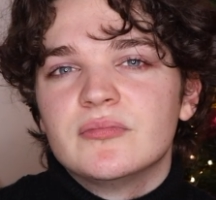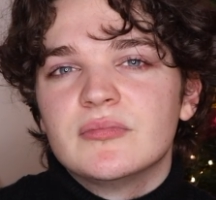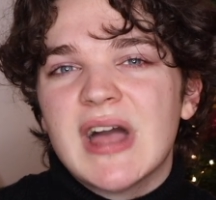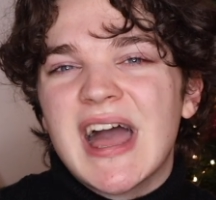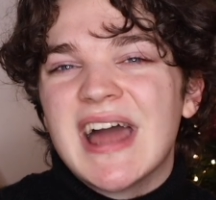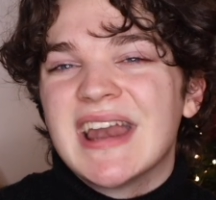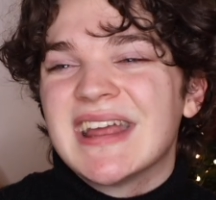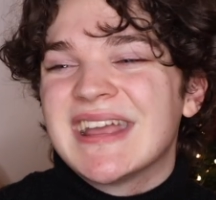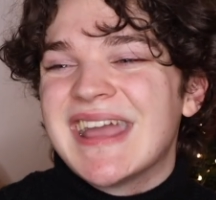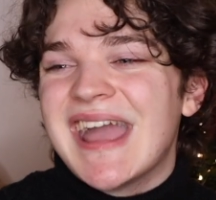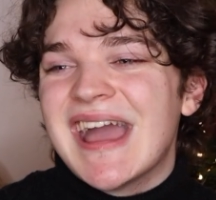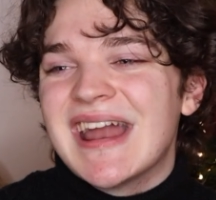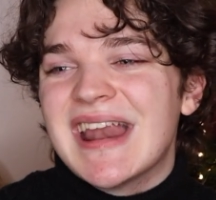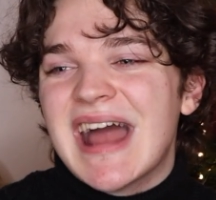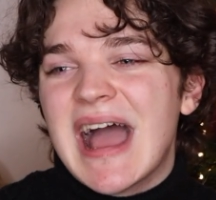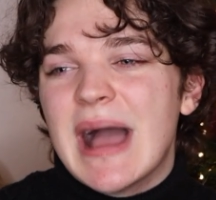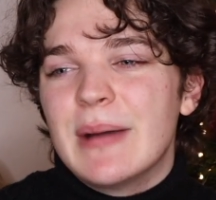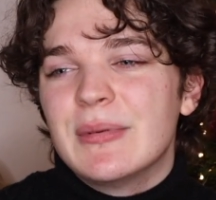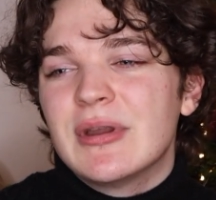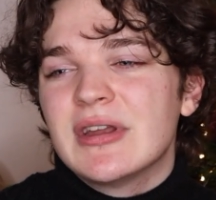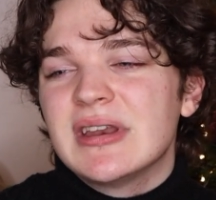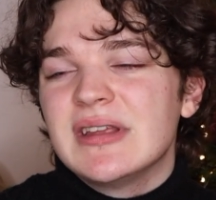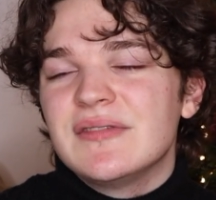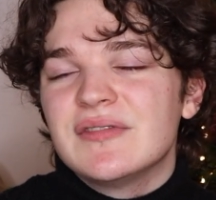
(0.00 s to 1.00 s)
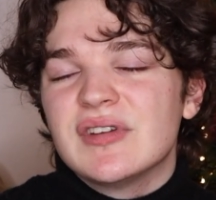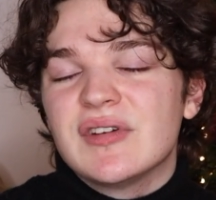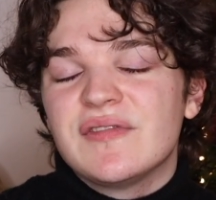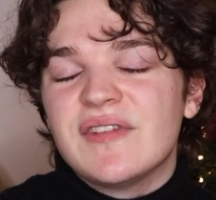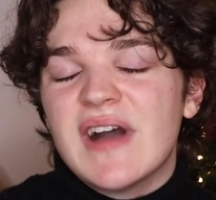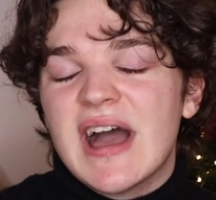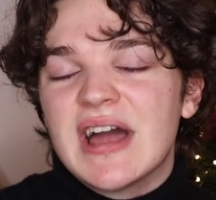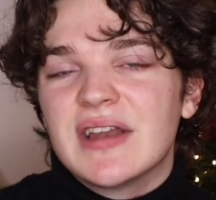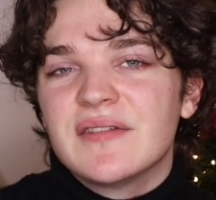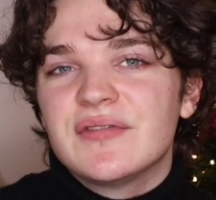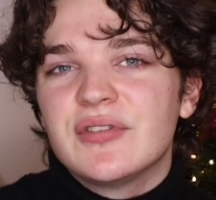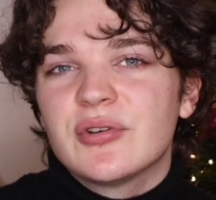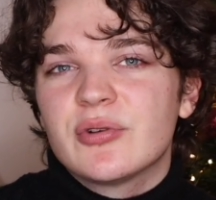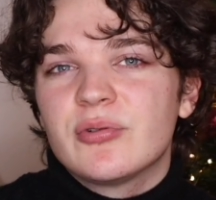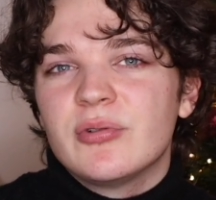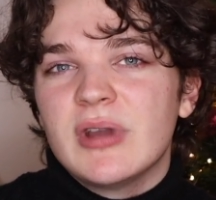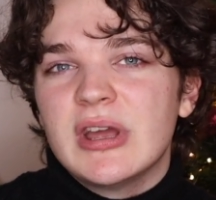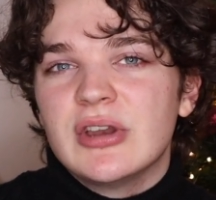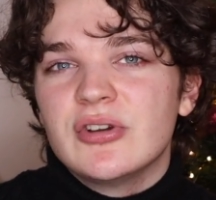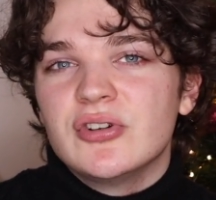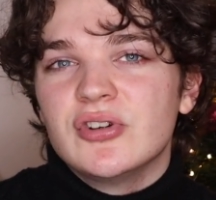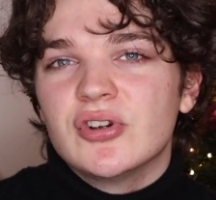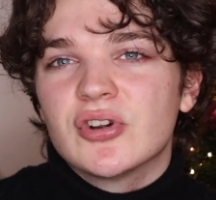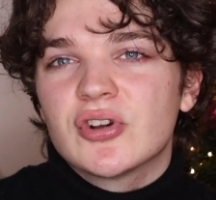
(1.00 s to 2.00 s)
And again, I'm not even a fan of the
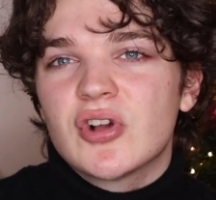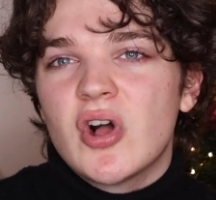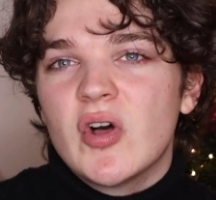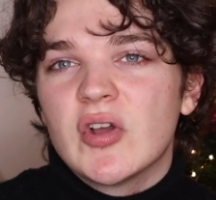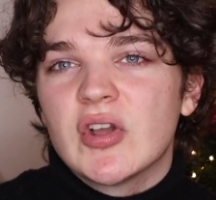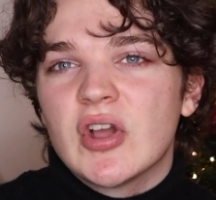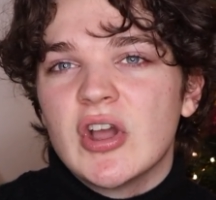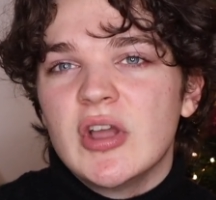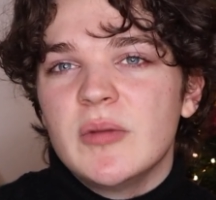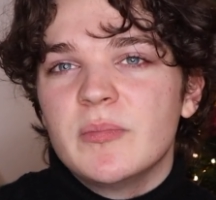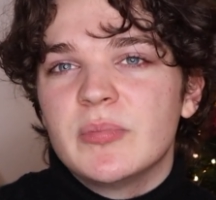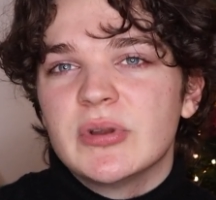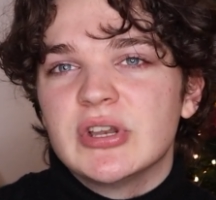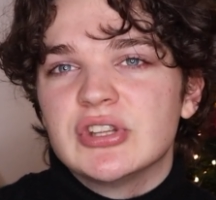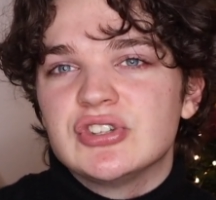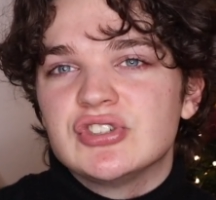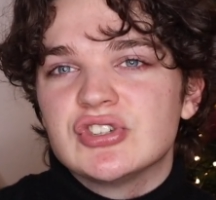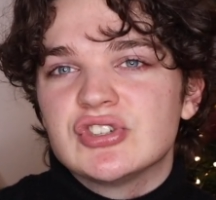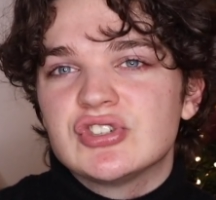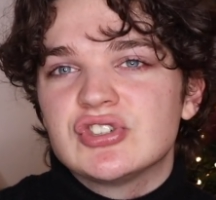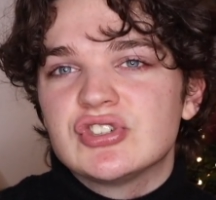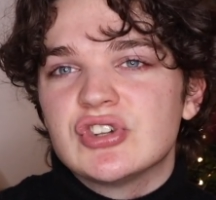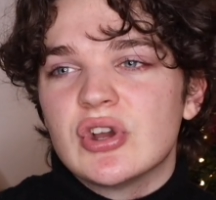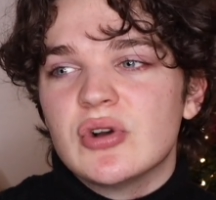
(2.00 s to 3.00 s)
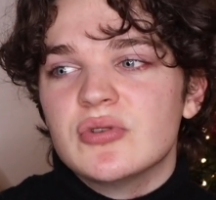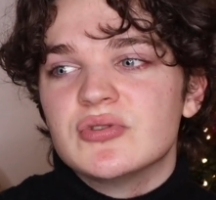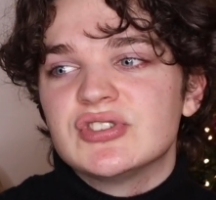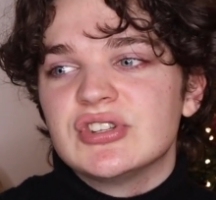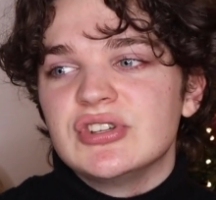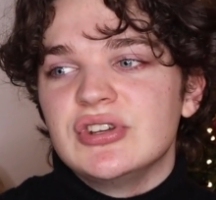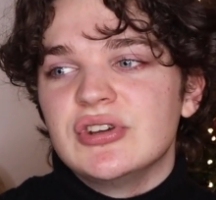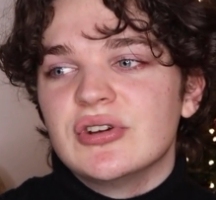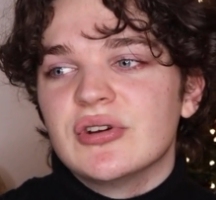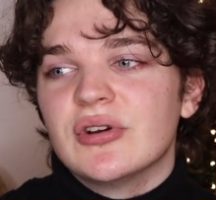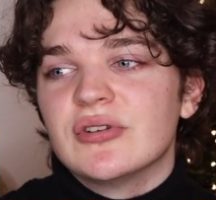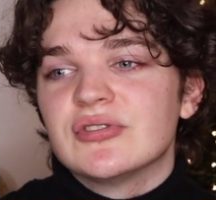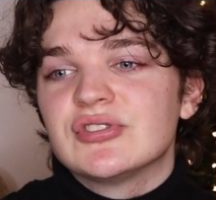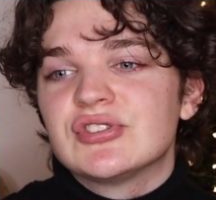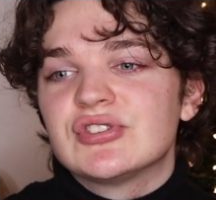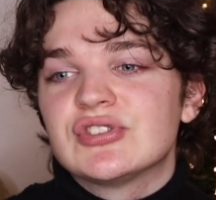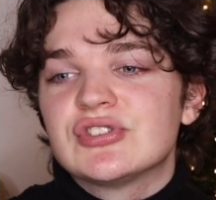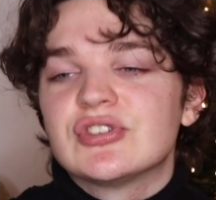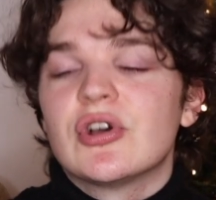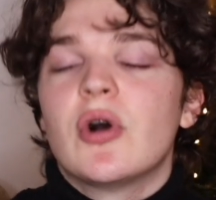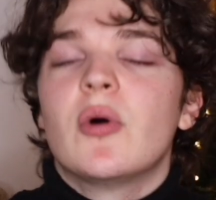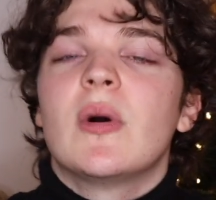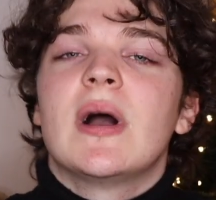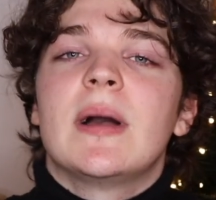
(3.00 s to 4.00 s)
creator you're calling out, but it just shows that you're
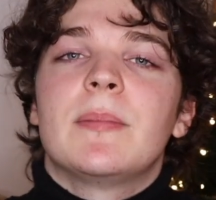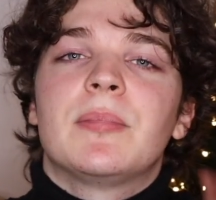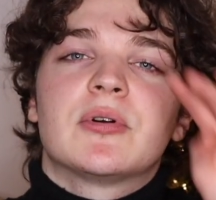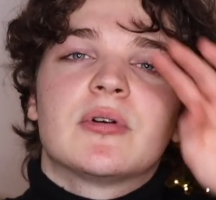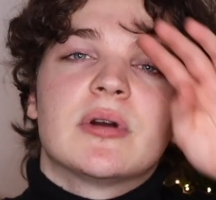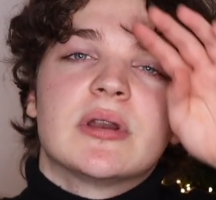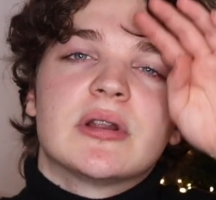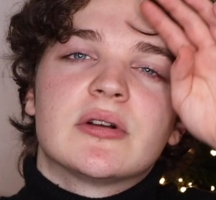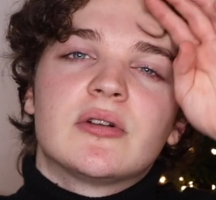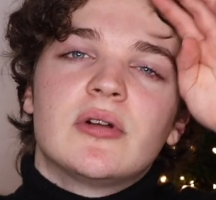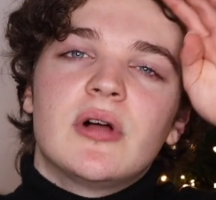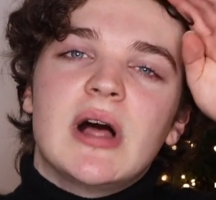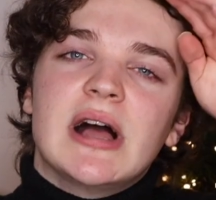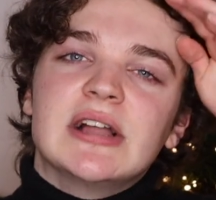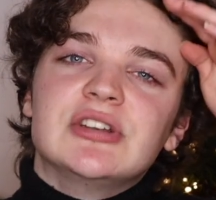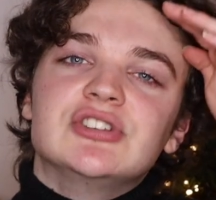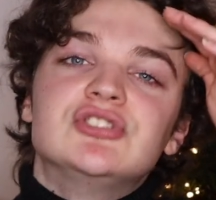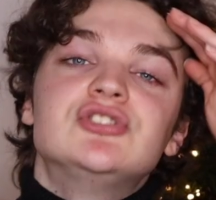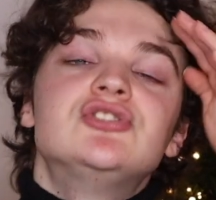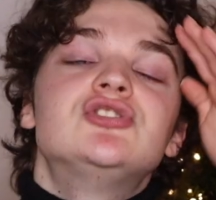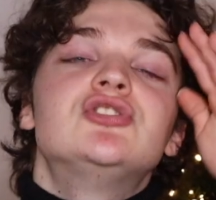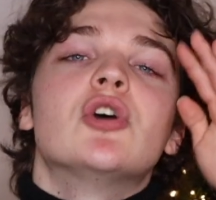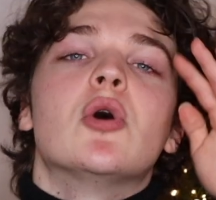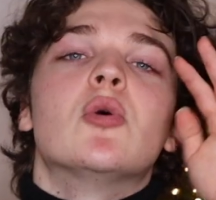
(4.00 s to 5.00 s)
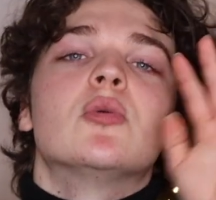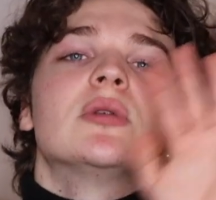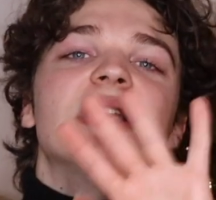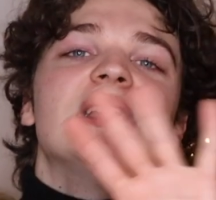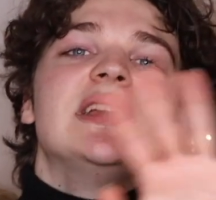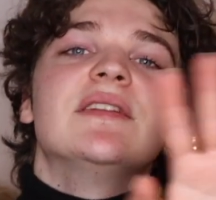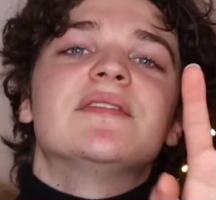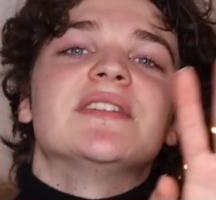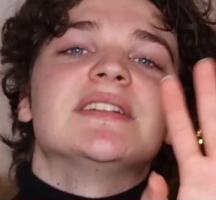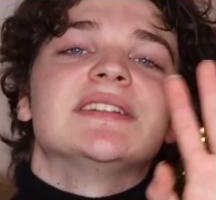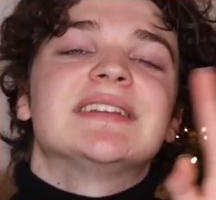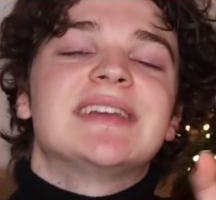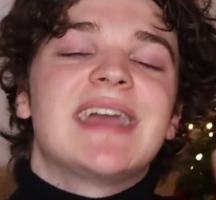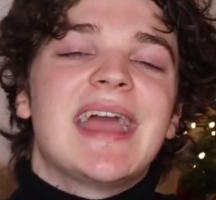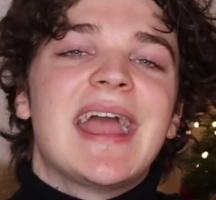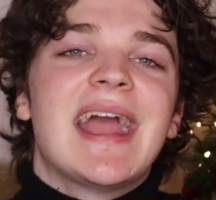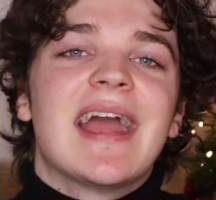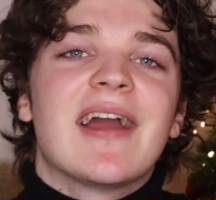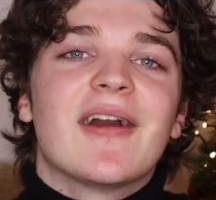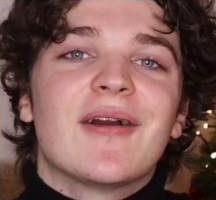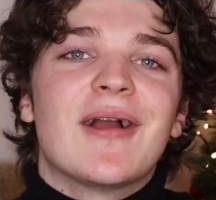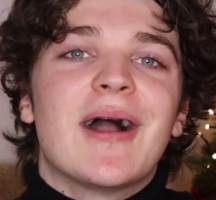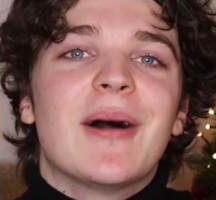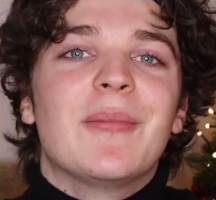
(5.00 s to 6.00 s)
so hypocritical and don't even
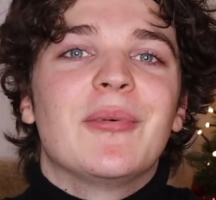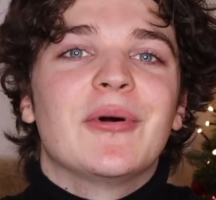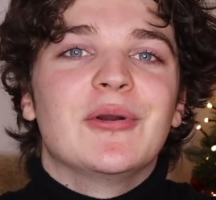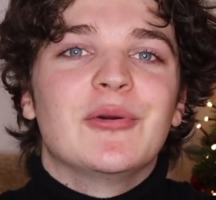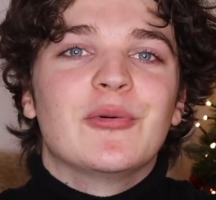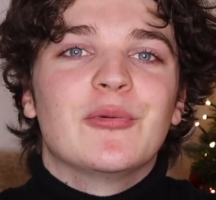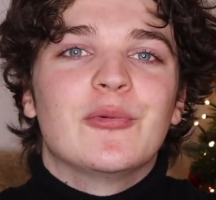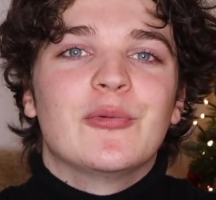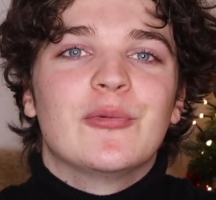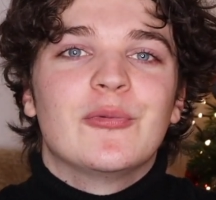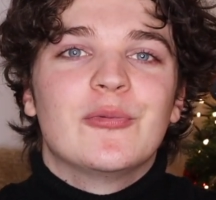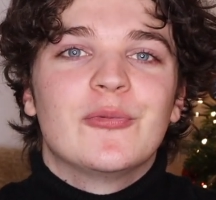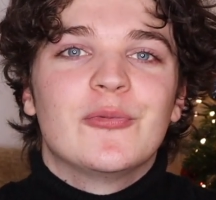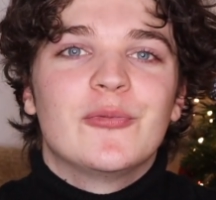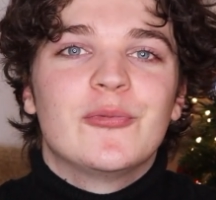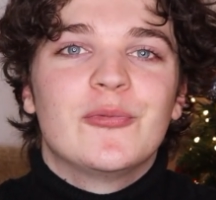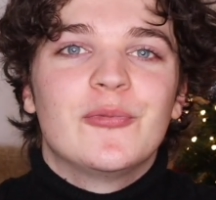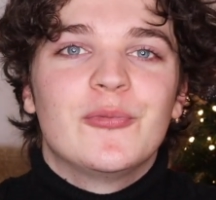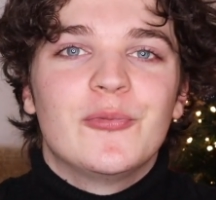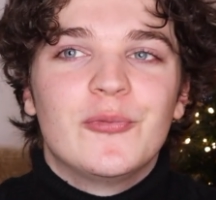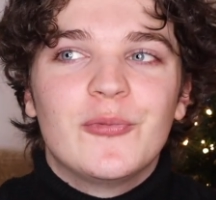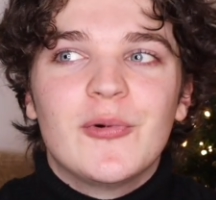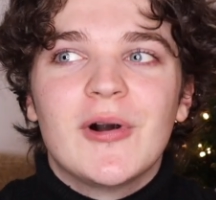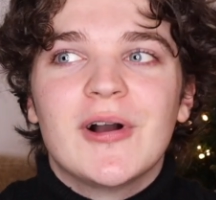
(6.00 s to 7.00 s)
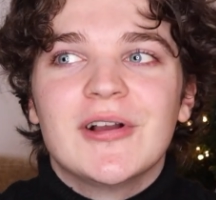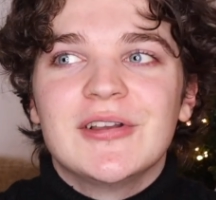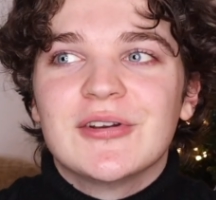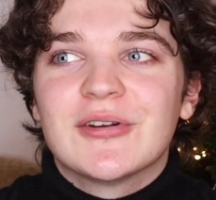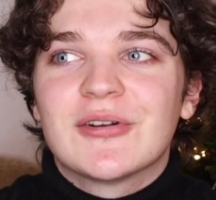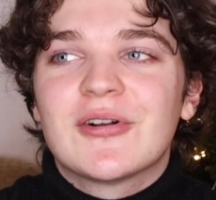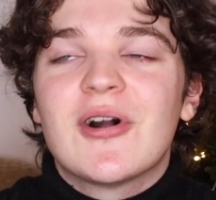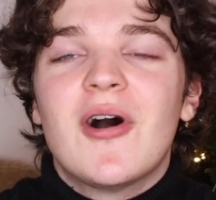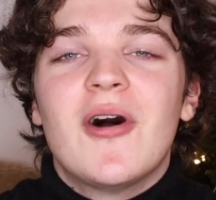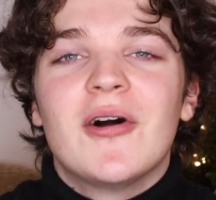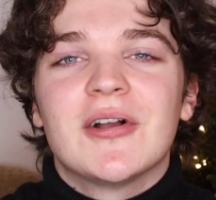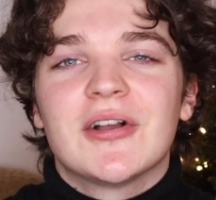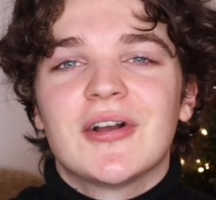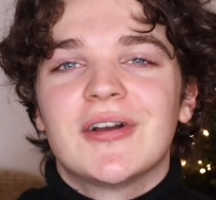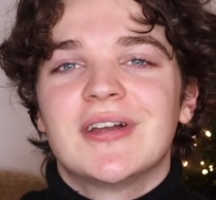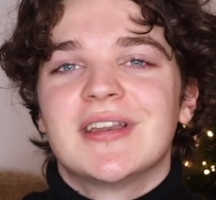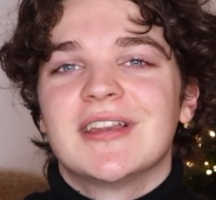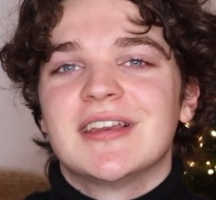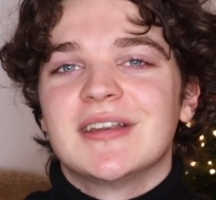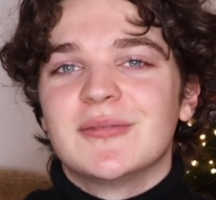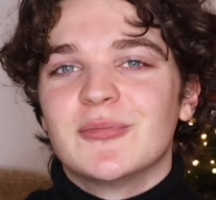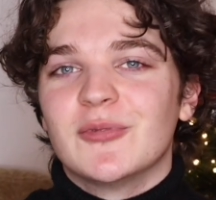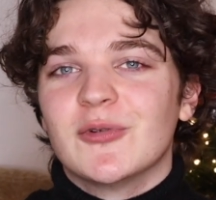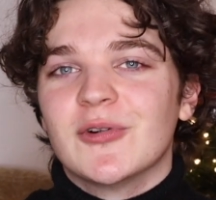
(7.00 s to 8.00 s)
care about what you're calling out
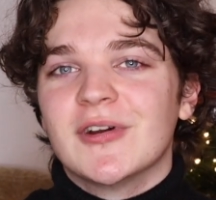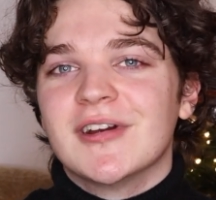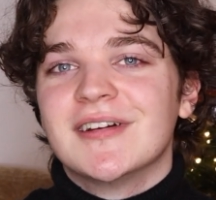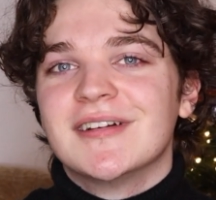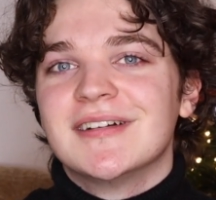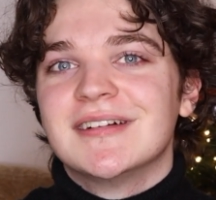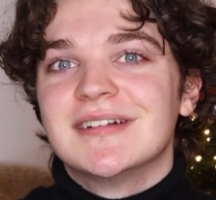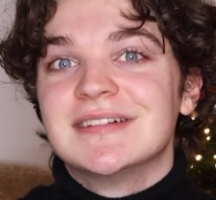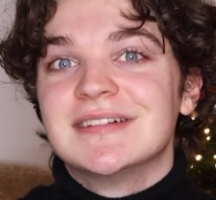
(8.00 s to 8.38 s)
anymore.